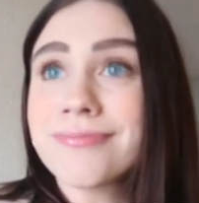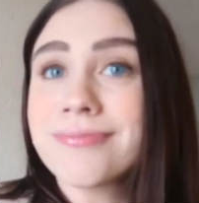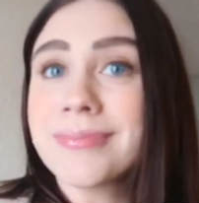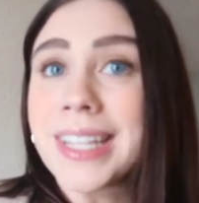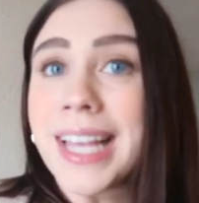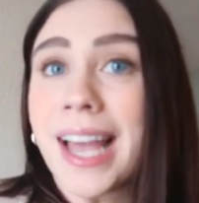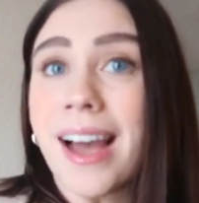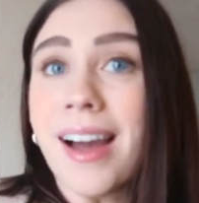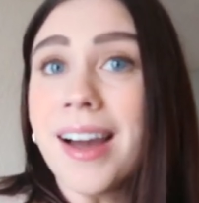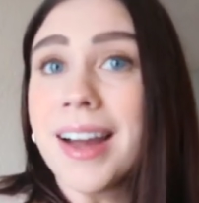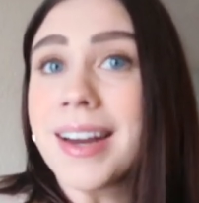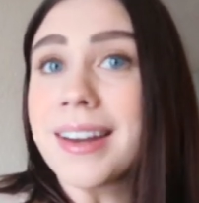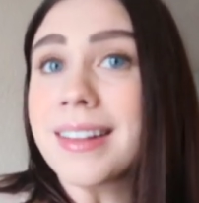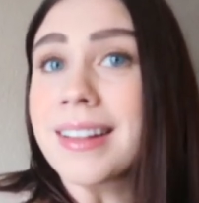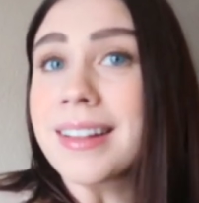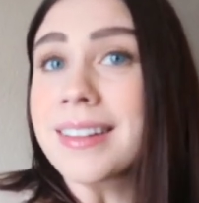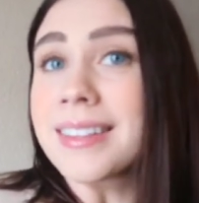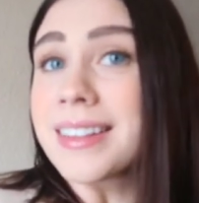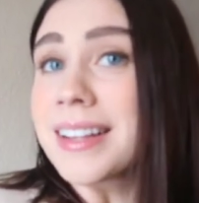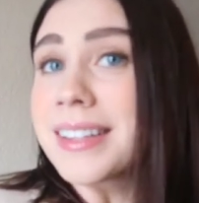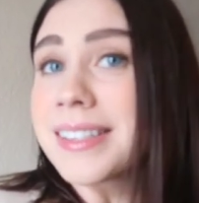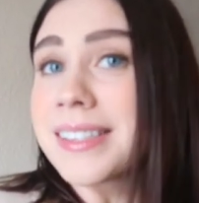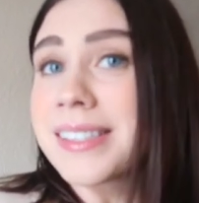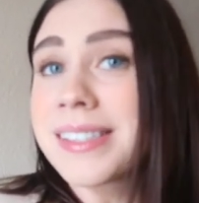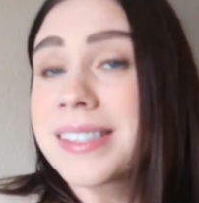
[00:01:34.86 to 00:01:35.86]
Yeah, I
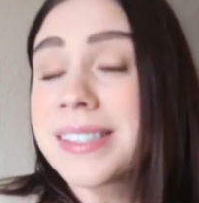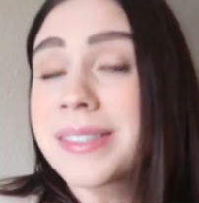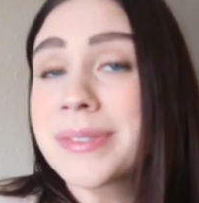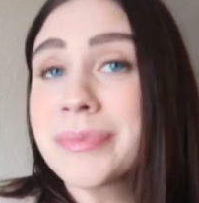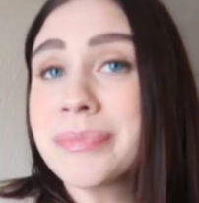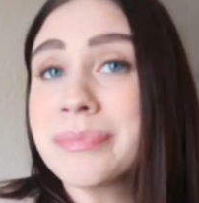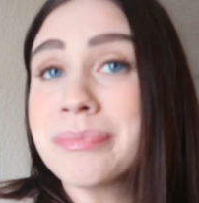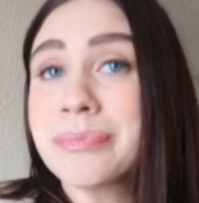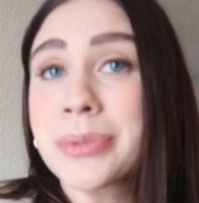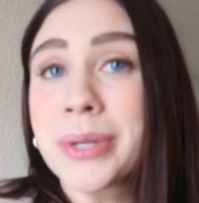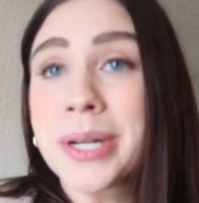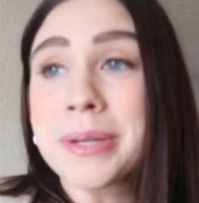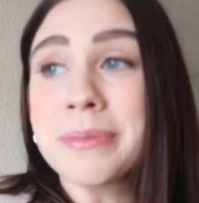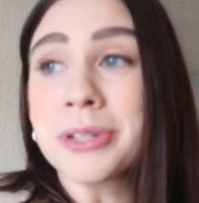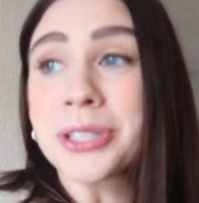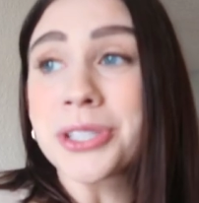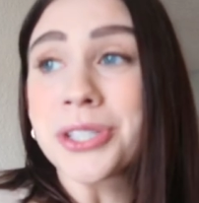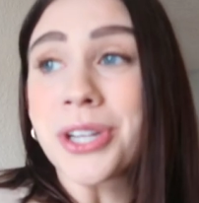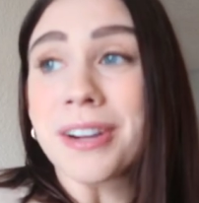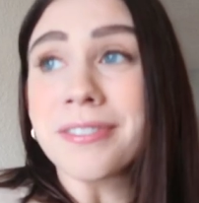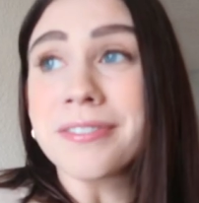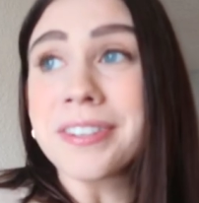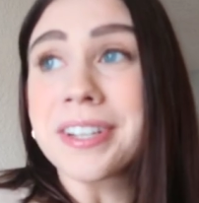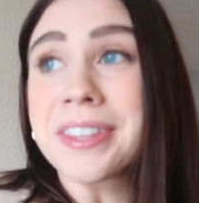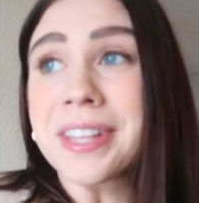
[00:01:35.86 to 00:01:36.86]
think that's pretty
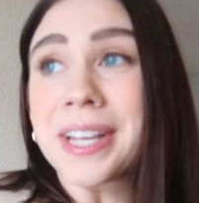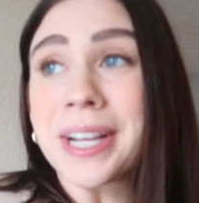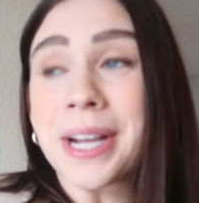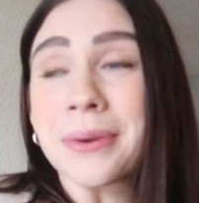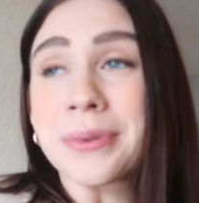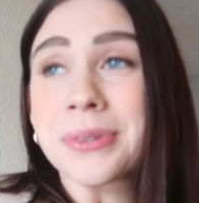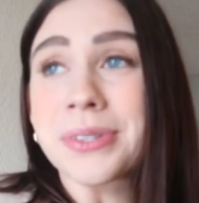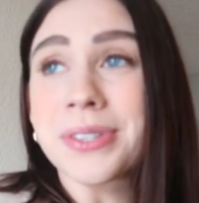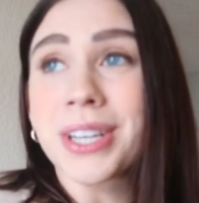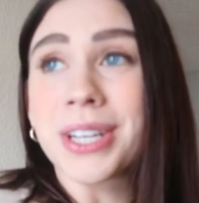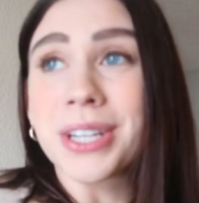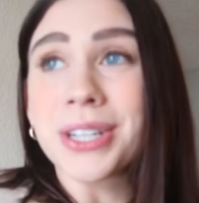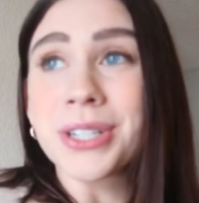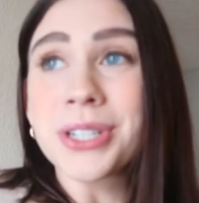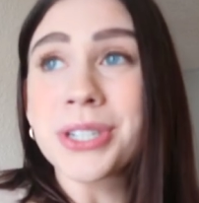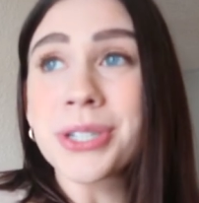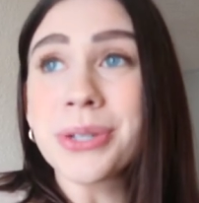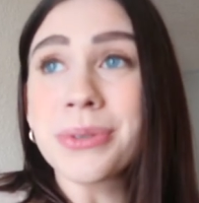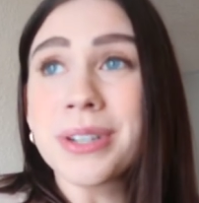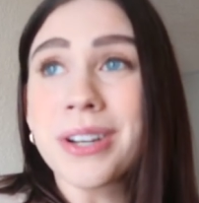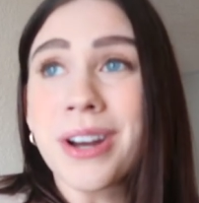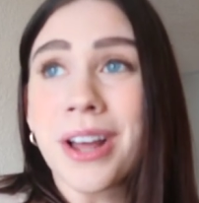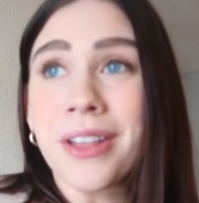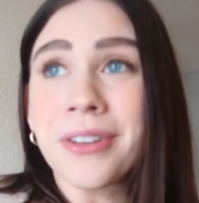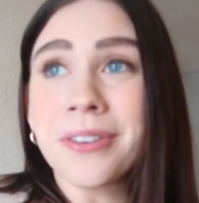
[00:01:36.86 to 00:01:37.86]
much everything. I was gonna
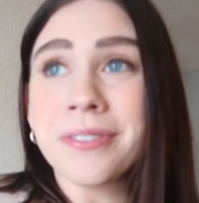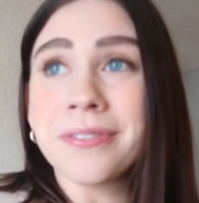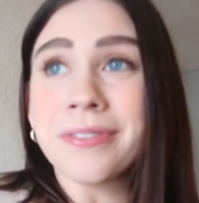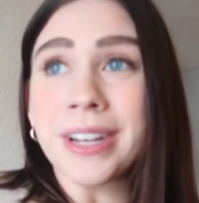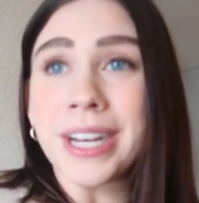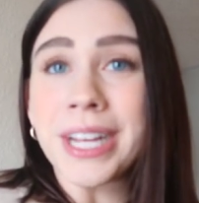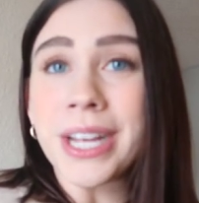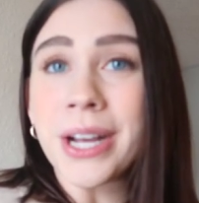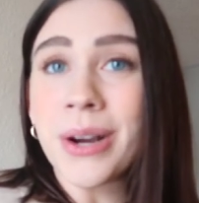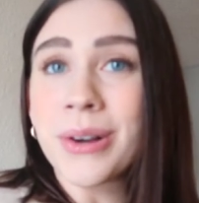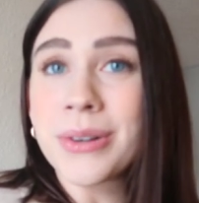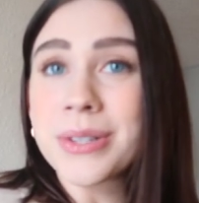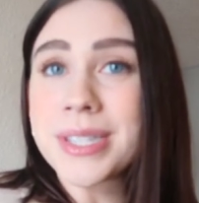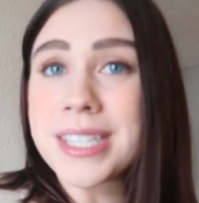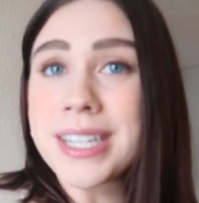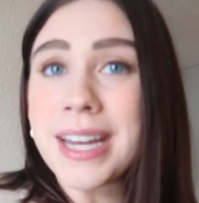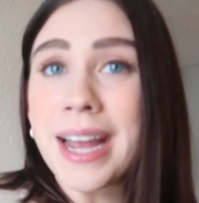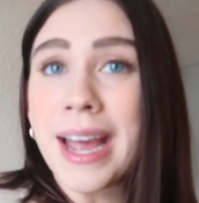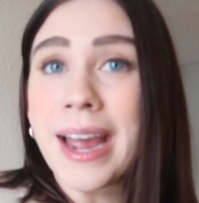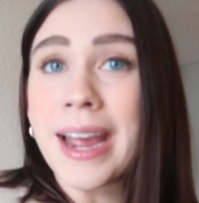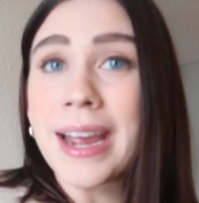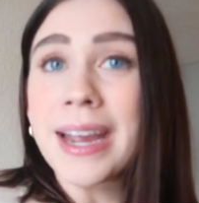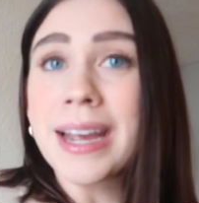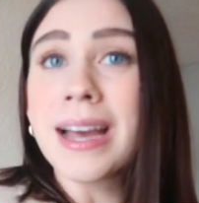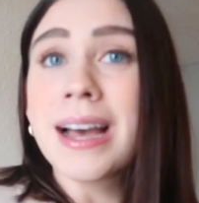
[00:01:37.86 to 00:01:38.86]
do another video
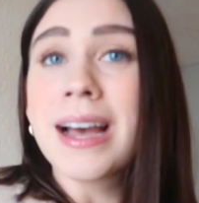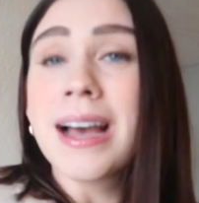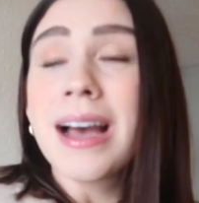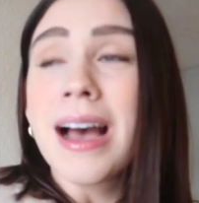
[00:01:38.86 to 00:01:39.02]
today.